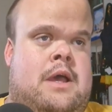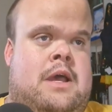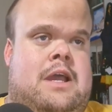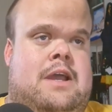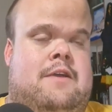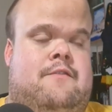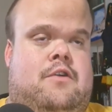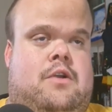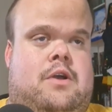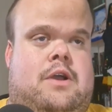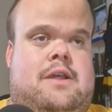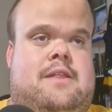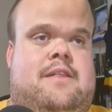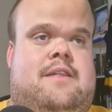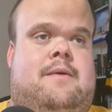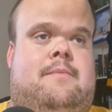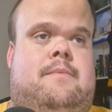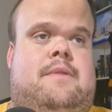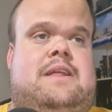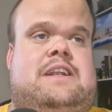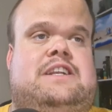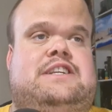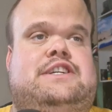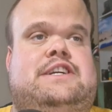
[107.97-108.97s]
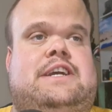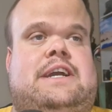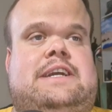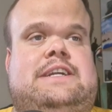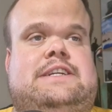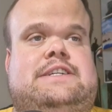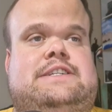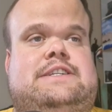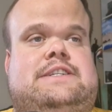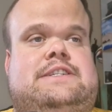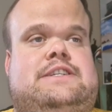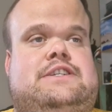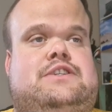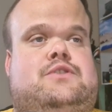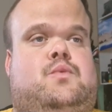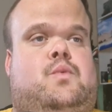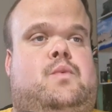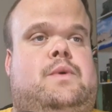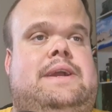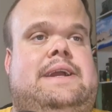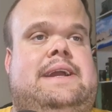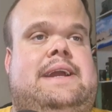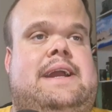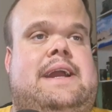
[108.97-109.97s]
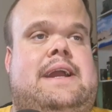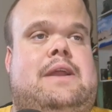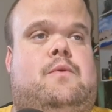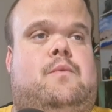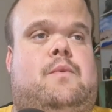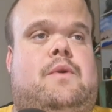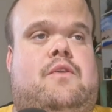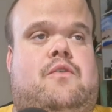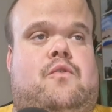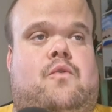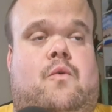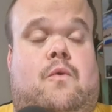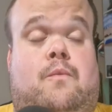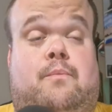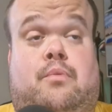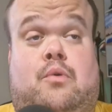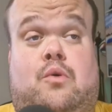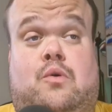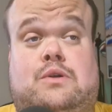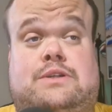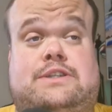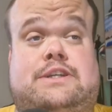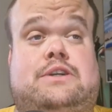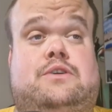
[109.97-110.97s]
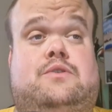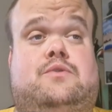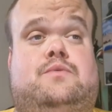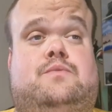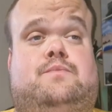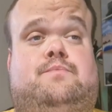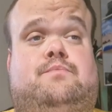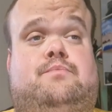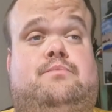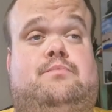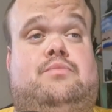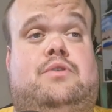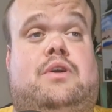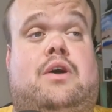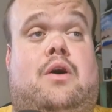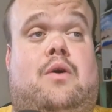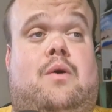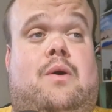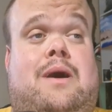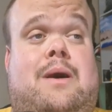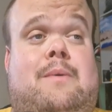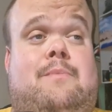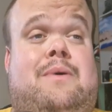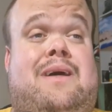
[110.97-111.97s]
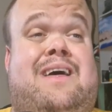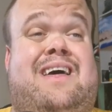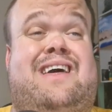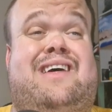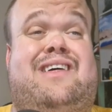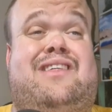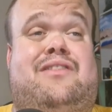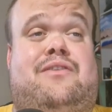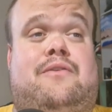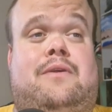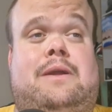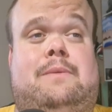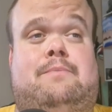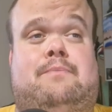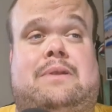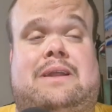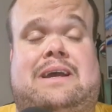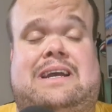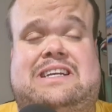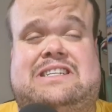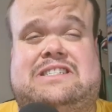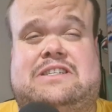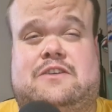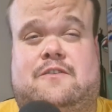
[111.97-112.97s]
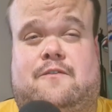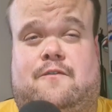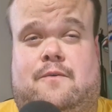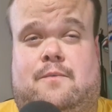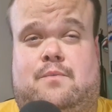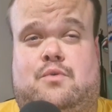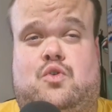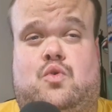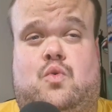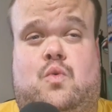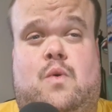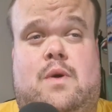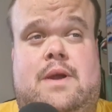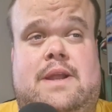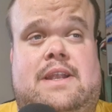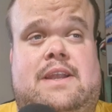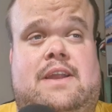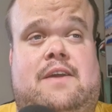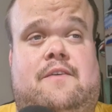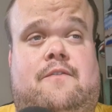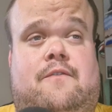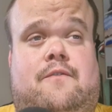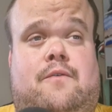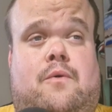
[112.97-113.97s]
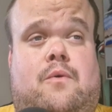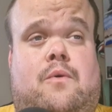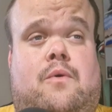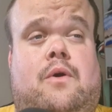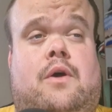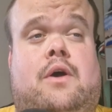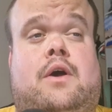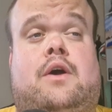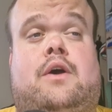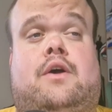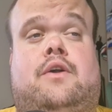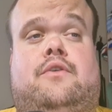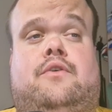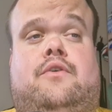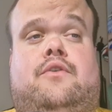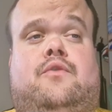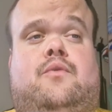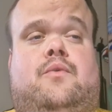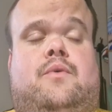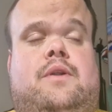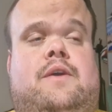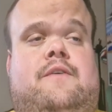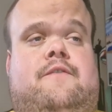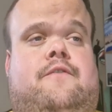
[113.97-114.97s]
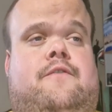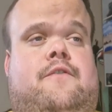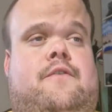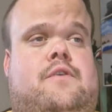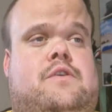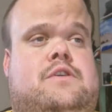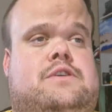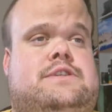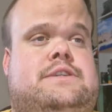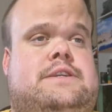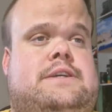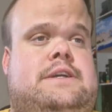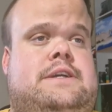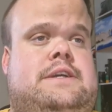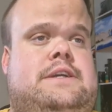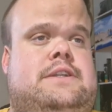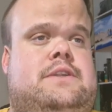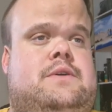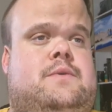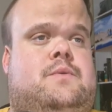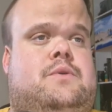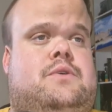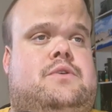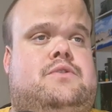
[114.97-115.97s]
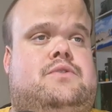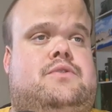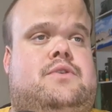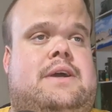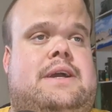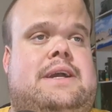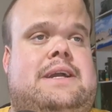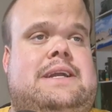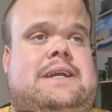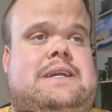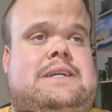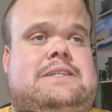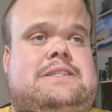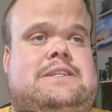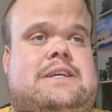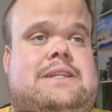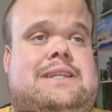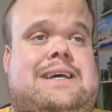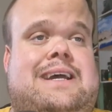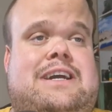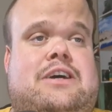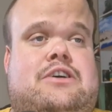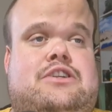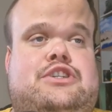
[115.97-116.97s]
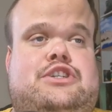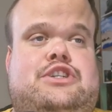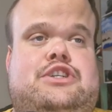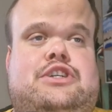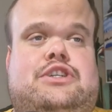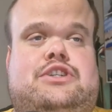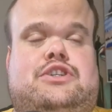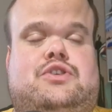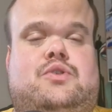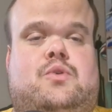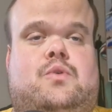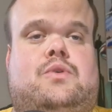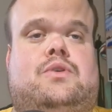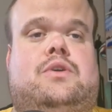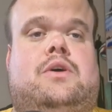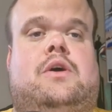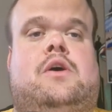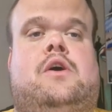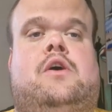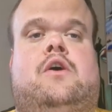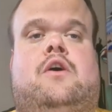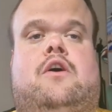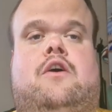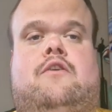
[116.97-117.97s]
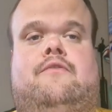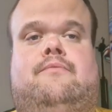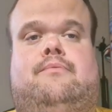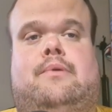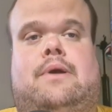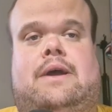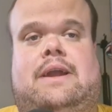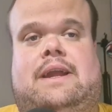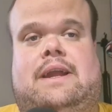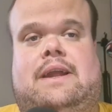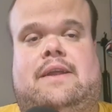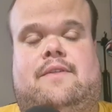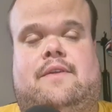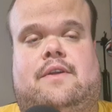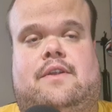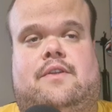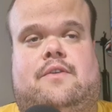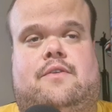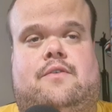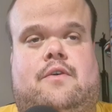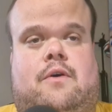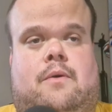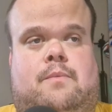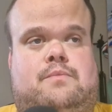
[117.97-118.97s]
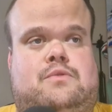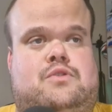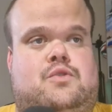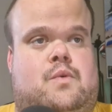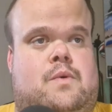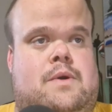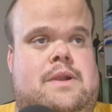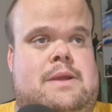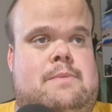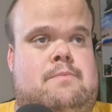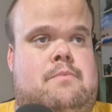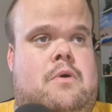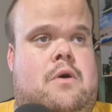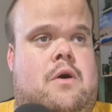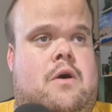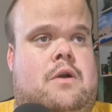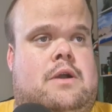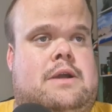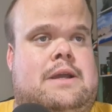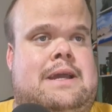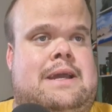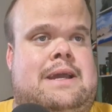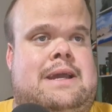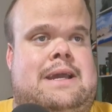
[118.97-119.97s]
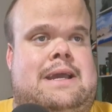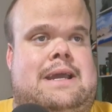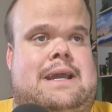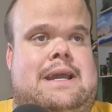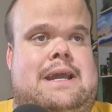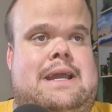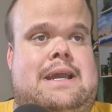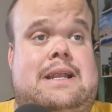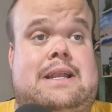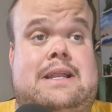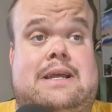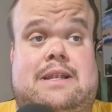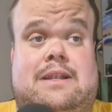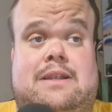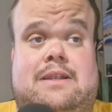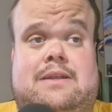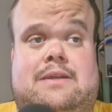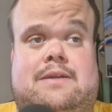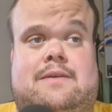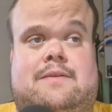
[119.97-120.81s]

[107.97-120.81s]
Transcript: If we look at some of the changes this weekend, we saw Portugal go up three places from 24 to 21st in the world rankings. So they are just short of breaking the top 20 mark. England,